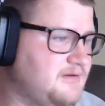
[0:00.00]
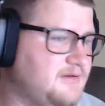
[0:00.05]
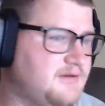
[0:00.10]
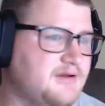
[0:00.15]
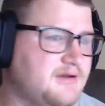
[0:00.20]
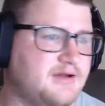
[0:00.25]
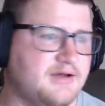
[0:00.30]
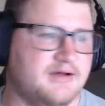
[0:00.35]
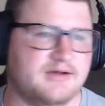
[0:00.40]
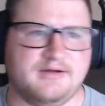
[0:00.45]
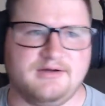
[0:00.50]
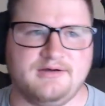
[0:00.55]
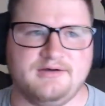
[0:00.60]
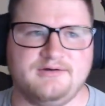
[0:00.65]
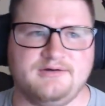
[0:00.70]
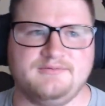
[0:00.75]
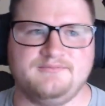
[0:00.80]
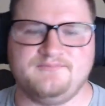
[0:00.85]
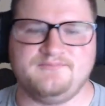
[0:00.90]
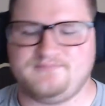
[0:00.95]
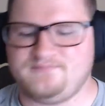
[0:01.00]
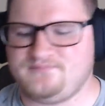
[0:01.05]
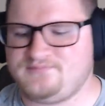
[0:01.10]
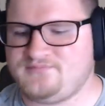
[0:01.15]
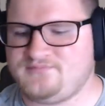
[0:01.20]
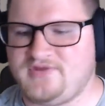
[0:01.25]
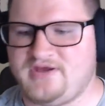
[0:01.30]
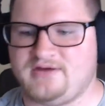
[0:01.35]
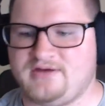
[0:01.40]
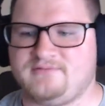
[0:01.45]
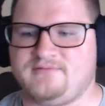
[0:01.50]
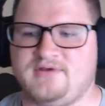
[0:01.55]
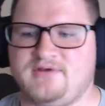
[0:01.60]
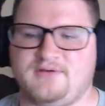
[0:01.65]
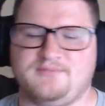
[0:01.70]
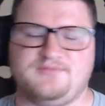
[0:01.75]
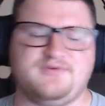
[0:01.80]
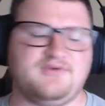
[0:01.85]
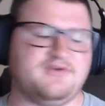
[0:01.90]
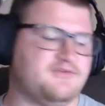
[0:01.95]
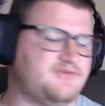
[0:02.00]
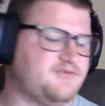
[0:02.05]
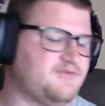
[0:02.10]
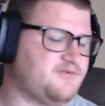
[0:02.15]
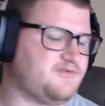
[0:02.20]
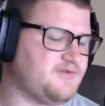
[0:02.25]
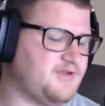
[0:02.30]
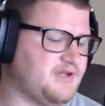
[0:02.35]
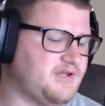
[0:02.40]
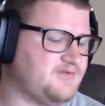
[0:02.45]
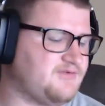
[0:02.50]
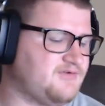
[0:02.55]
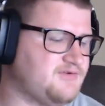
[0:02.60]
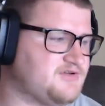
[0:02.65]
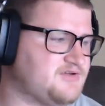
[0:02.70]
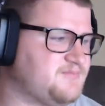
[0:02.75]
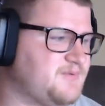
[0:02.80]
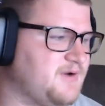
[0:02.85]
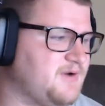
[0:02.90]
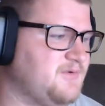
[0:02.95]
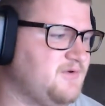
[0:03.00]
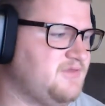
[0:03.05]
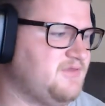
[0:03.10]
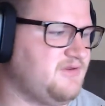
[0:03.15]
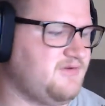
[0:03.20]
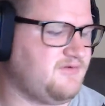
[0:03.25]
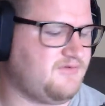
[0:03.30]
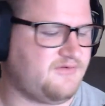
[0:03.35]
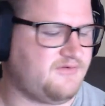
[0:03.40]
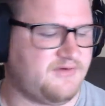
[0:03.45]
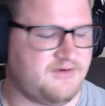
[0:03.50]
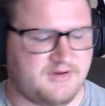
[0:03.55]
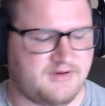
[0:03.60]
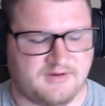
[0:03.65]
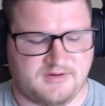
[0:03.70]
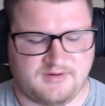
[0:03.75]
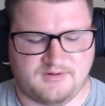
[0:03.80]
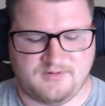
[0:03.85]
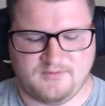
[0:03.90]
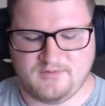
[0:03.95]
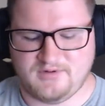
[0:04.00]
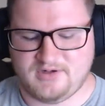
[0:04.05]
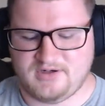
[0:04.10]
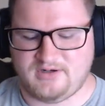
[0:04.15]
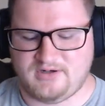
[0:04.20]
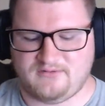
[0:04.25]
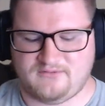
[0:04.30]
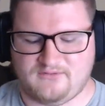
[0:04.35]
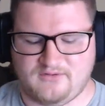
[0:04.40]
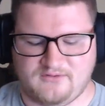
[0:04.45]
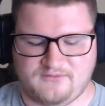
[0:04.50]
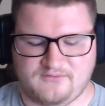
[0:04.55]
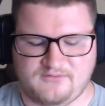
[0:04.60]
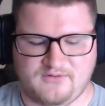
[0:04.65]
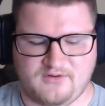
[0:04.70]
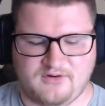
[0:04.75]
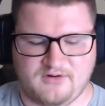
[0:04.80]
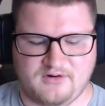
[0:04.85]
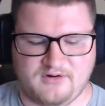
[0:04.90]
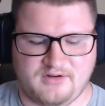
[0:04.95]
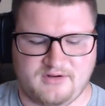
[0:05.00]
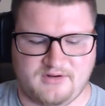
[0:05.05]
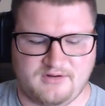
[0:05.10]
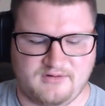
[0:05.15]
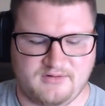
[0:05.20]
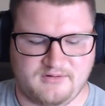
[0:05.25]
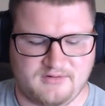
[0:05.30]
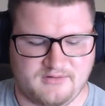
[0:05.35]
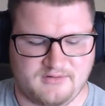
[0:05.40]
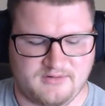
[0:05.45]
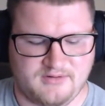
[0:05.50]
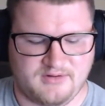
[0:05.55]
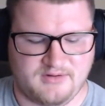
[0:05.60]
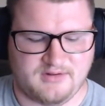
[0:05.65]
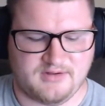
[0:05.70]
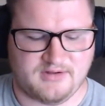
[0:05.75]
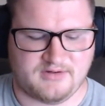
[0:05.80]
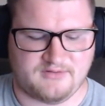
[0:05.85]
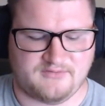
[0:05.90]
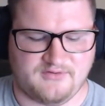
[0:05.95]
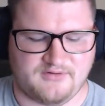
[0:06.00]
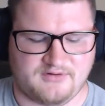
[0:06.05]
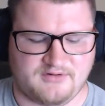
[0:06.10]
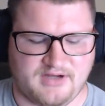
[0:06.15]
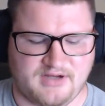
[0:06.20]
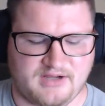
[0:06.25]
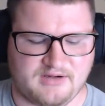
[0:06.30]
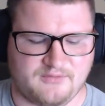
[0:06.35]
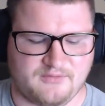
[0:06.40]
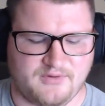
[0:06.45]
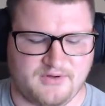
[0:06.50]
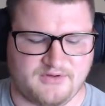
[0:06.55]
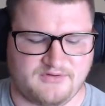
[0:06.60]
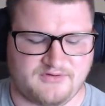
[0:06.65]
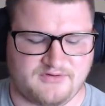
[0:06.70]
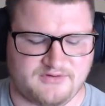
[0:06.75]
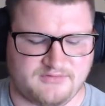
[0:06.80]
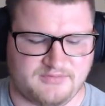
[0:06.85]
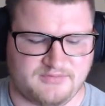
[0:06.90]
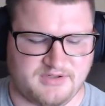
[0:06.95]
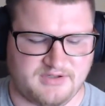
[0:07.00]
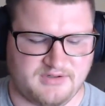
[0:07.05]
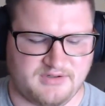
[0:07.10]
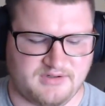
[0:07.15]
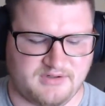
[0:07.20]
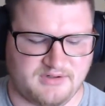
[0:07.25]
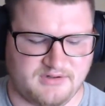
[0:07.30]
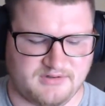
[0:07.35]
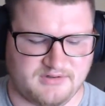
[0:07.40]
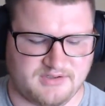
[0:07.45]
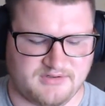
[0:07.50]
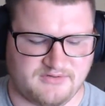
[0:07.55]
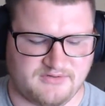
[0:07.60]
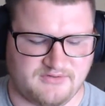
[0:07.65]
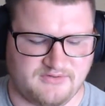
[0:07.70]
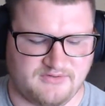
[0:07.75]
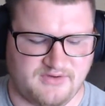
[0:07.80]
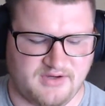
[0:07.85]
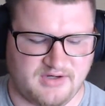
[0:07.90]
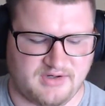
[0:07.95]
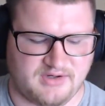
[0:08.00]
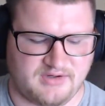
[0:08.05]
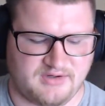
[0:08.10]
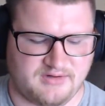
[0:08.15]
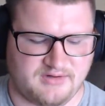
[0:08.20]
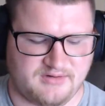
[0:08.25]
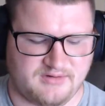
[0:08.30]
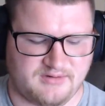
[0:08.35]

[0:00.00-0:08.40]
Yeah, helps us. So just bear with us. We're getting stuff started. Like I said, Tyler West should be in here in just a second.